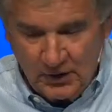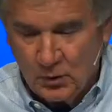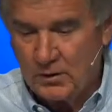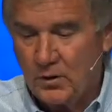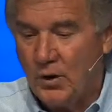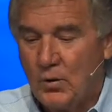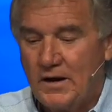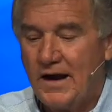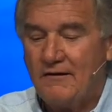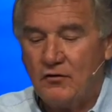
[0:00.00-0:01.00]
We,
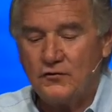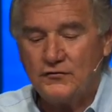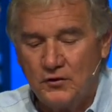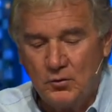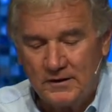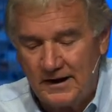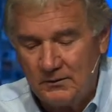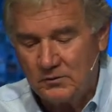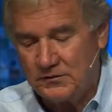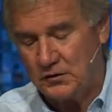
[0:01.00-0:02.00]
we have also what I
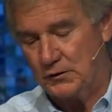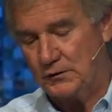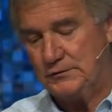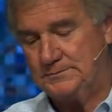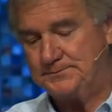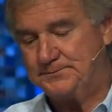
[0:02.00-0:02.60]
would call